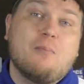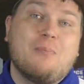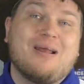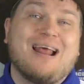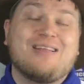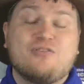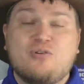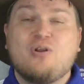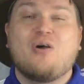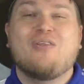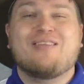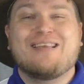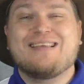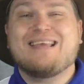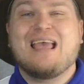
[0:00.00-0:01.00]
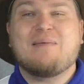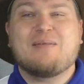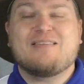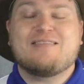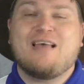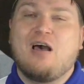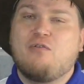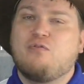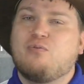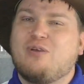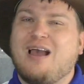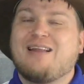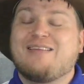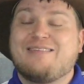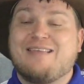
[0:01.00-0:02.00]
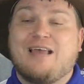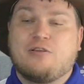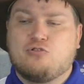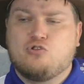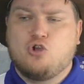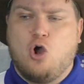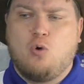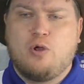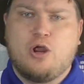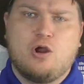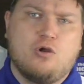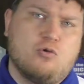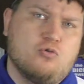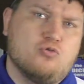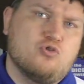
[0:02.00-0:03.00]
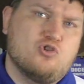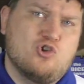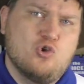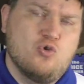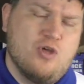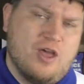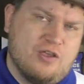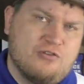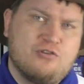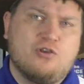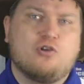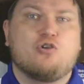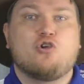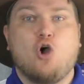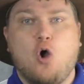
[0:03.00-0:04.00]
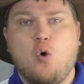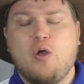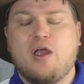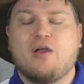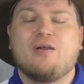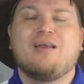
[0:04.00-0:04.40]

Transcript: but I do know that the game itself kind of said, go here, do this, go here.